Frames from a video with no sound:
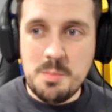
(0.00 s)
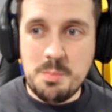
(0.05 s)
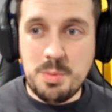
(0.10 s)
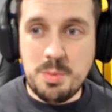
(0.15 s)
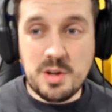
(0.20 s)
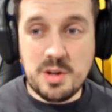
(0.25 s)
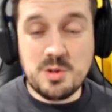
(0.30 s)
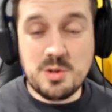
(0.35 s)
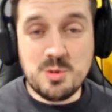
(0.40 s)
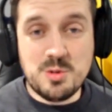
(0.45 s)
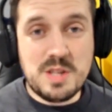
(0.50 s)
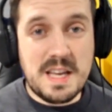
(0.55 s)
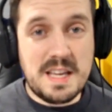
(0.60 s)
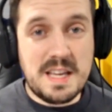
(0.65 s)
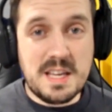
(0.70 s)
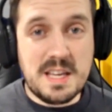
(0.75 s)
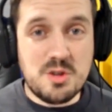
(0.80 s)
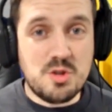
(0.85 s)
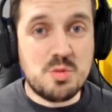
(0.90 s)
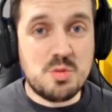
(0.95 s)
But I just
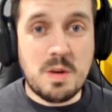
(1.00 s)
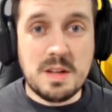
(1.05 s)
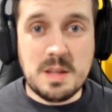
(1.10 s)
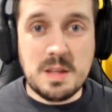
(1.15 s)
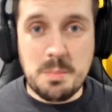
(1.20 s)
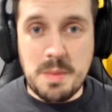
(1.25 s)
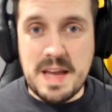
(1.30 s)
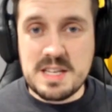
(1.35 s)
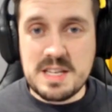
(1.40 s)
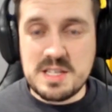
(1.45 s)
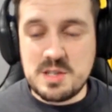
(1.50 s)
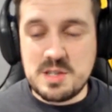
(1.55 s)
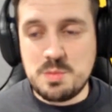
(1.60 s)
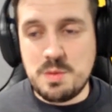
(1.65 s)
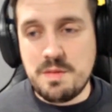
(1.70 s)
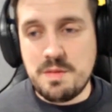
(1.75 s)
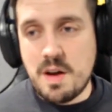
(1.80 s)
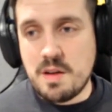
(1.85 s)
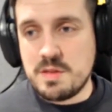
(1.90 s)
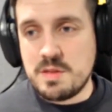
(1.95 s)
think you just want the basics.
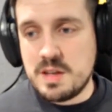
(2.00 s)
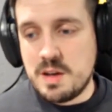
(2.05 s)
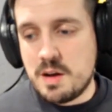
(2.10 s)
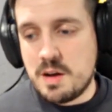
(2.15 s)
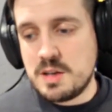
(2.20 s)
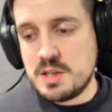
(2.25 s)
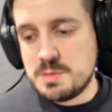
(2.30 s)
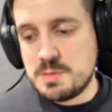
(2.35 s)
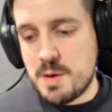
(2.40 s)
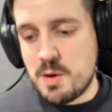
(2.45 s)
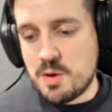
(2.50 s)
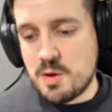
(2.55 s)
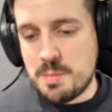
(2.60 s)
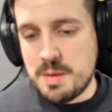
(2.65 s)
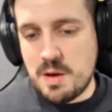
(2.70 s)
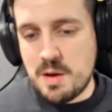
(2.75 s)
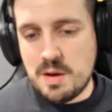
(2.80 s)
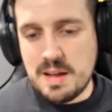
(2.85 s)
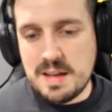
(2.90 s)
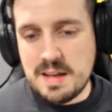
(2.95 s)
We've already spoke
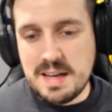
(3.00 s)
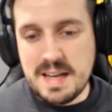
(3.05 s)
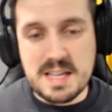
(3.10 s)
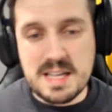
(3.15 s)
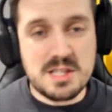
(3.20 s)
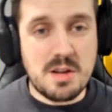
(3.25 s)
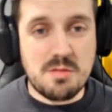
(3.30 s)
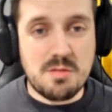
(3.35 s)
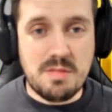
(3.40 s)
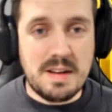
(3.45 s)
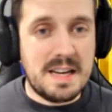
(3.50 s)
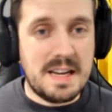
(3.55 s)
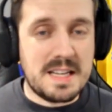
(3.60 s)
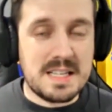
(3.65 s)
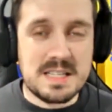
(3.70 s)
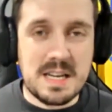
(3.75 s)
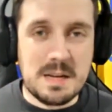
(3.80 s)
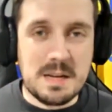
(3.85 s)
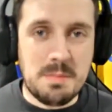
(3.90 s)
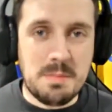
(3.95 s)
about it. Leeds don't really
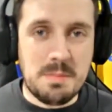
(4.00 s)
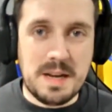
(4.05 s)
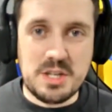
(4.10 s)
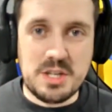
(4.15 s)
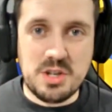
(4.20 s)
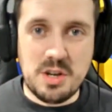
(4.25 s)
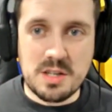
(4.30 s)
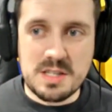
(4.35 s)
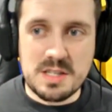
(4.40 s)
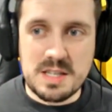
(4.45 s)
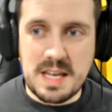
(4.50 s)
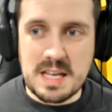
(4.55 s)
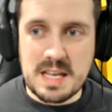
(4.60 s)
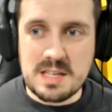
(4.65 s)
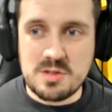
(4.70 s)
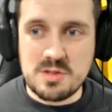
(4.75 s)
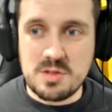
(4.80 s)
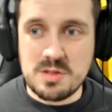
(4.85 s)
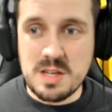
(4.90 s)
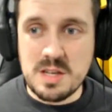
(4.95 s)
concede many shots
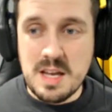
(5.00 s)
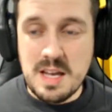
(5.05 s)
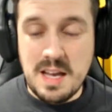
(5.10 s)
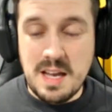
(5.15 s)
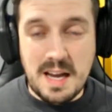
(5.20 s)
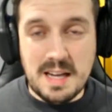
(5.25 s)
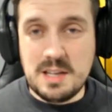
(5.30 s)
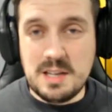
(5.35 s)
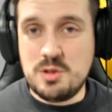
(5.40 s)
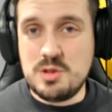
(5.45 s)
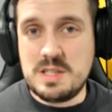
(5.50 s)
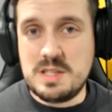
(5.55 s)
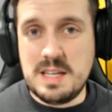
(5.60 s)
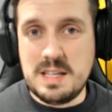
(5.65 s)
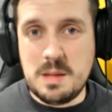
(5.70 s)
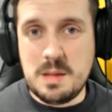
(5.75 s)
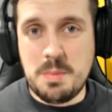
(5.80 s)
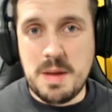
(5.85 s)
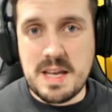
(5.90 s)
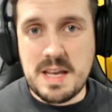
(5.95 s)
against us. And you just
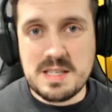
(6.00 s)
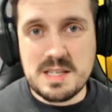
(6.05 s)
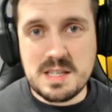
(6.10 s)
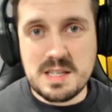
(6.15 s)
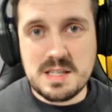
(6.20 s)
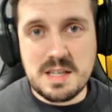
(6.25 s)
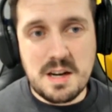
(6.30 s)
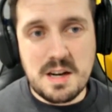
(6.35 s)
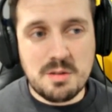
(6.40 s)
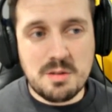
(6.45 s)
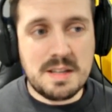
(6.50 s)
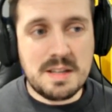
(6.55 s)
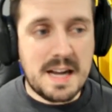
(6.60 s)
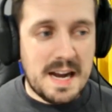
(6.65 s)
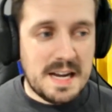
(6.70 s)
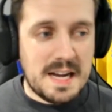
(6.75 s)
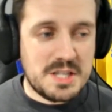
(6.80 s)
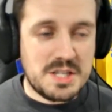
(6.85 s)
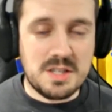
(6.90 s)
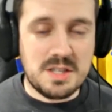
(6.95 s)
need the basics, the
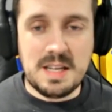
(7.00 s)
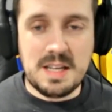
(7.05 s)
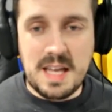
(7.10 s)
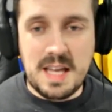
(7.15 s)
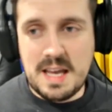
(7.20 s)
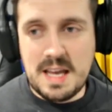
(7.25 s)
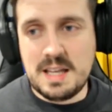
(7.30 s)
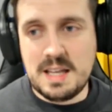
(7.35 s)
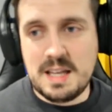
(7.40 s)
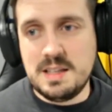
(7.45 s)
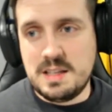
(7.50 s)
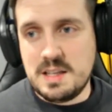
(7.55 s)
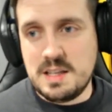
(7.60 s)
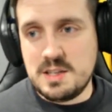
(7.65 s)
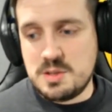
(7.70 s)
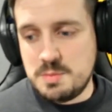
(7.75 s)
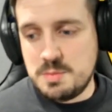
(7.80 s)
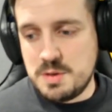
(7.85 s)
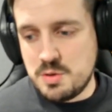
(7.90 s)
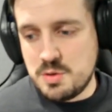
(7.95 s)
catching, the kicking, the
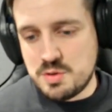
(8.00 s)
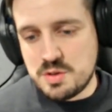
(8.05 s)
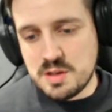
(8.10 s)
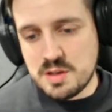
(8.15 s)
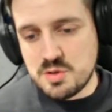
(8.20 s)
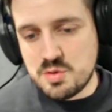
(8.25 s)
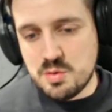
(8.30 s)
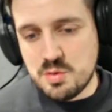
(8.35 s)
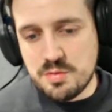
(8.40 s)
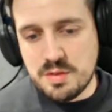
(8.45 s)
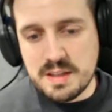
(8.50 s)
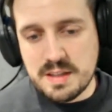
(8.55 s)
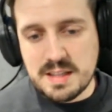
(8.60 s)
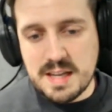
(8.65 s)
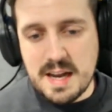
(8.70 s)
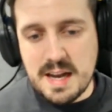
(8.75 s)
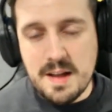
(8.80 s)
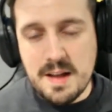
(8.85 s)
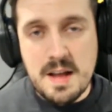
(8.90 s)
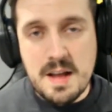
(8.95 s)
distribution and stuff like
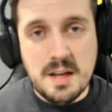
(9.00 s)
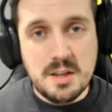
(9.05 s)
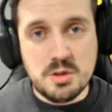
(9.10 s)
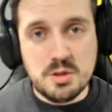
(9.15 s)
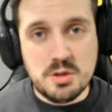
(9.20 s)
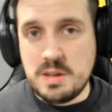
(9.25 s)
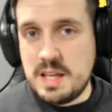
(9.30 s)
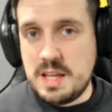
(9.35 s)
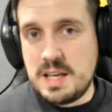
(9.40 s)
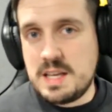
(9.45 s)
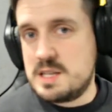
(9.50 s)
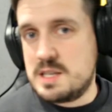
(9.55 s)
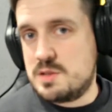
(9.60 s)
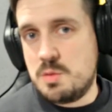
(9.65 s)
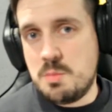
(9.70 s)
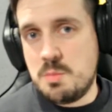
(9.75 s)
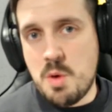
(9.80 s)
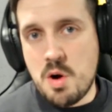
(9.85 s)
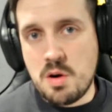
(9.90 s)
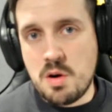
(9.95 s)
that. So I think he's
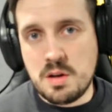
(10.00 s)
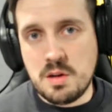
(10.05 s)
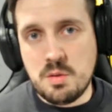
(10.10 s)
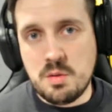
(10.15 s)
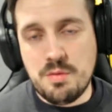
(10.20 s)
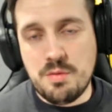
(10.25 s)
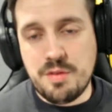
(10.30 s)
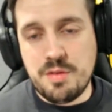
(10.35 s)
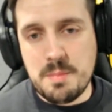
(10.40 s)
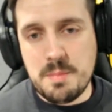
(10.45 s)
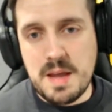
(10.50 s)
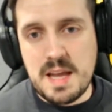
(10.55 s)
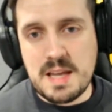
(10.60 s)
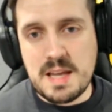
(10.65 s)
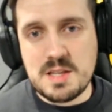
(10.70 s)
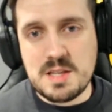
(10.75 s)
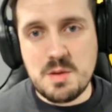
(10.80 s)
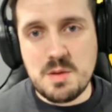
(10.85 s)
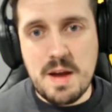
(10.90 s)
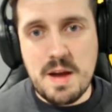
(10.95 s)
done more than enough for
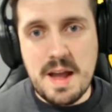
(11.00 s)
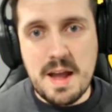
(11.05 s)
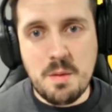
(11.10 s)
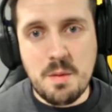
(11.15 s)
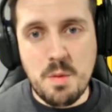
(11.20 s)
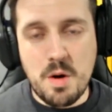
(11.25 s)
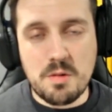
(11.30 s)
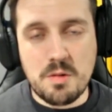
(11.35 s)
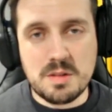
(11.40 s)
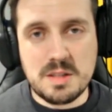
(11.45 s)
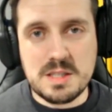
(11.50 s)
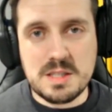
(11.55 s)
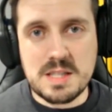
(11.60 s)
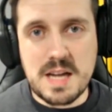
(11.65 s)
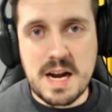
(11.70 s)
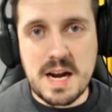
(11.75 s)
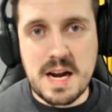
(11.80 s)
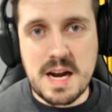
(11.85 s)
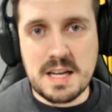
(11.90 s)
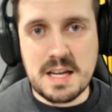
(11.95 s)
me to warrant to
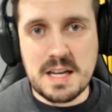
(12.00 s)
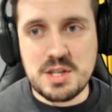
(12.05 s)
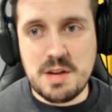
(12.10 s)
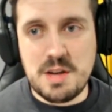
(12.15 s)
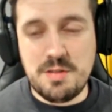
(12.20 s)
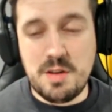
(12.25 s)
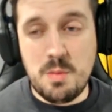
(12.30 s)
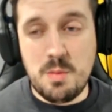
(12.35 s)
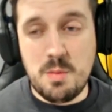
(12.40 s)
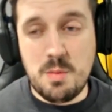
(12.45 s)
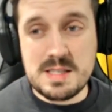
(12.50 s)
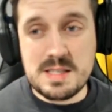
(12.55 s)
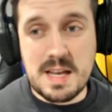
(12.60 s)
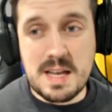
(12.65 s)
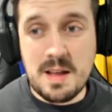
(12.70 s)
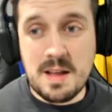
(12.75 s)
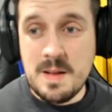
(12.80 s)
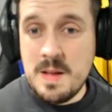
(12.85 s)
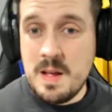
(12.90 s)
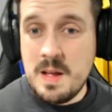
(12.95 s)
start against Sheffield
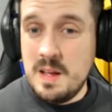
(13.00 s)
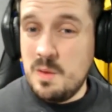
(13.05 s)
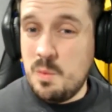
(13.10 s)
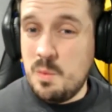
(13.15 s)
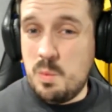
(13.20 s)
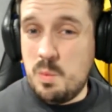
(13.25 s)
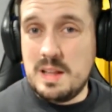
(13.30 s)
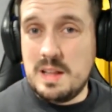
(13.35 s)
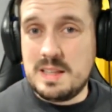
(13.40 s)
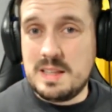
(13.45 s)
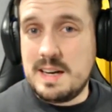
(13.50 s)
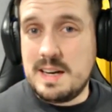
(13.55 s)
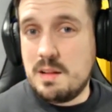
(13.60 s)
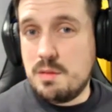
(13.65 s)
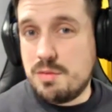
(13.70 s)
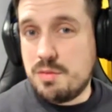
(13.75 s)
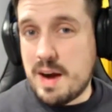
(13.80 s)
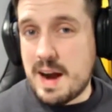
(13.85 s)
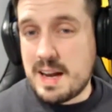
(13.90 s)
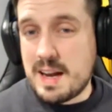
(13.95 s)
Wednesday. Will
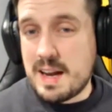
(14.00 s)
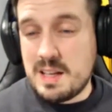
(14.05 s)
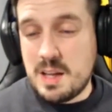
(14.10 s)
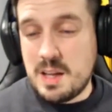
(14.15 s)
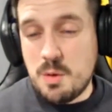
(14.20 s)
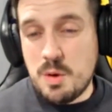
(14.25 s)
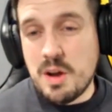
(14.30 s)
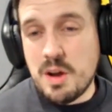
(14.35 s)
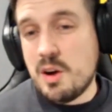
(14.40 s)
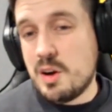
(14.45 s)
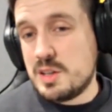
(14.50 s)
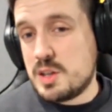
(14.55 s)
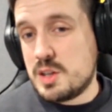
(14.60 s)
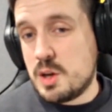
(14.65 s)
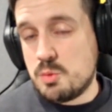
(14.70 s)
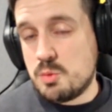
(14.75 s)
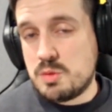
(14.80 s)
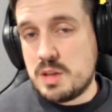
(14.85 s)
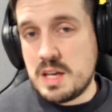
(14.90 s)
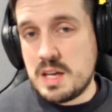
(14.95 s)
Daniel Farke do it? I
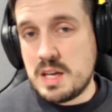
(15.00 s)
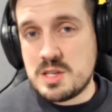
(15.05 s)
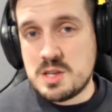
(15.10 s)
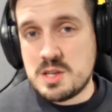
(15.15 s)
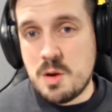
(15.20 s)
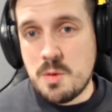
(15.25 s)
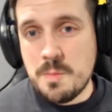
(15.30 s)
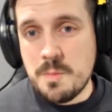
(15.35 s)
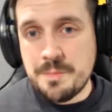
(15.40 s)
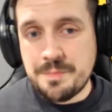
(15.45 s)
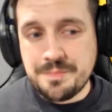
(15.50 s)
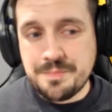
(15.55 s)
don't think so.